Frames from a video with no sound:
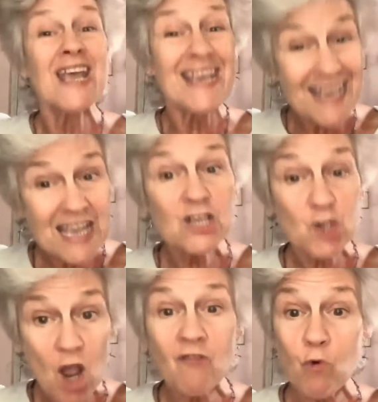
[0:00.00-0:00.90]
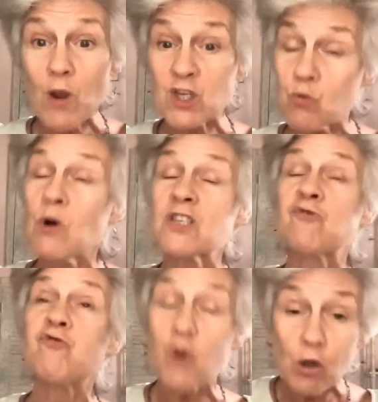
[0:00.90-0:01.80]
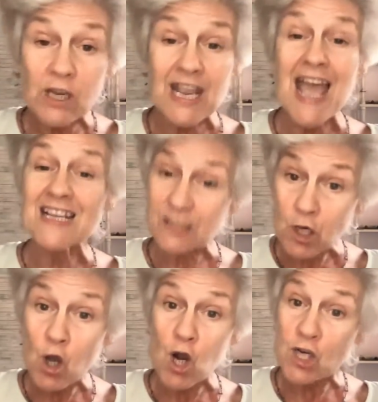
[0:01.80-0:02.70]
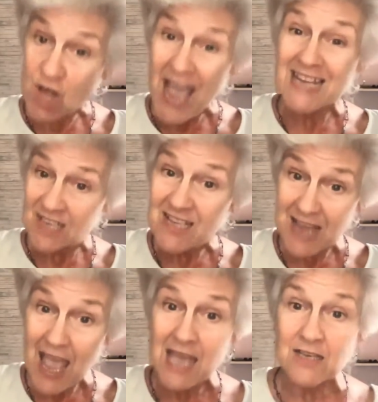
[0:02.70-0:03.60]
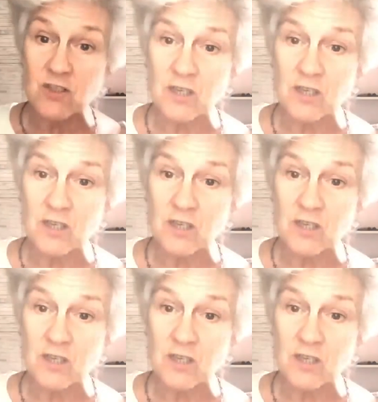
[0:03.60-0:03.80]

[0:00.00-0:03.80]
each of which was fully as large as his head.